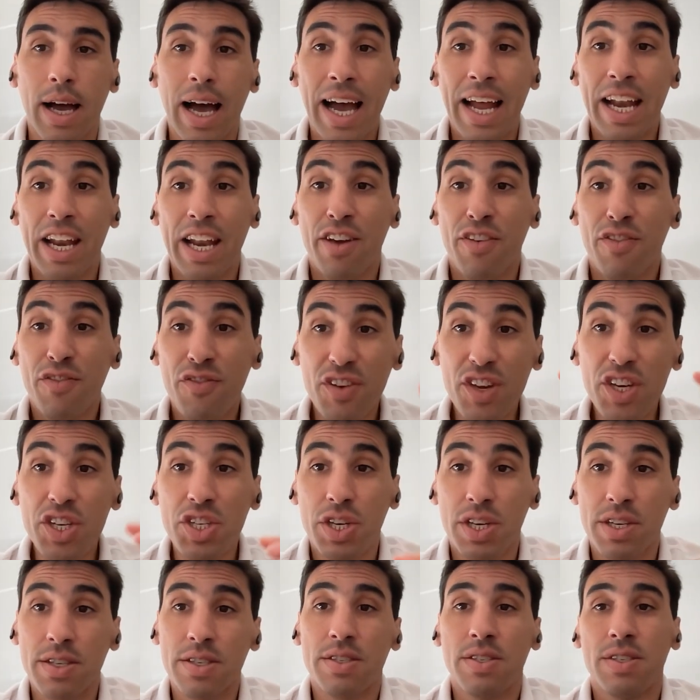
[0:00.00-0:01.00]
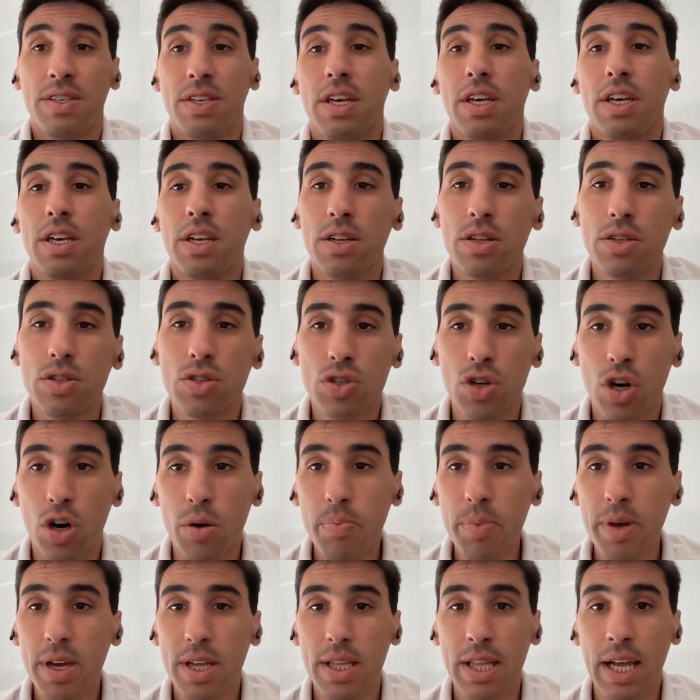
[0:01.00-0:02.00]
an efficiency
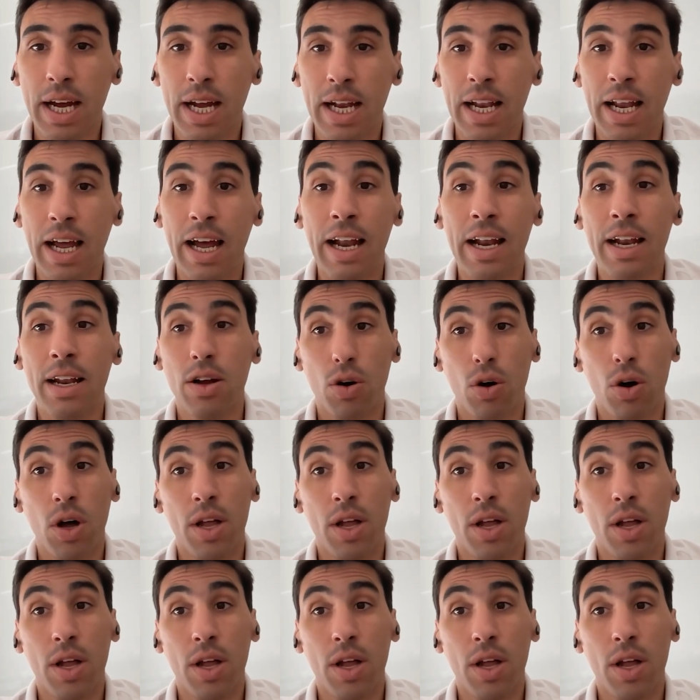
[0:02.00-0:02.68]
topic than a,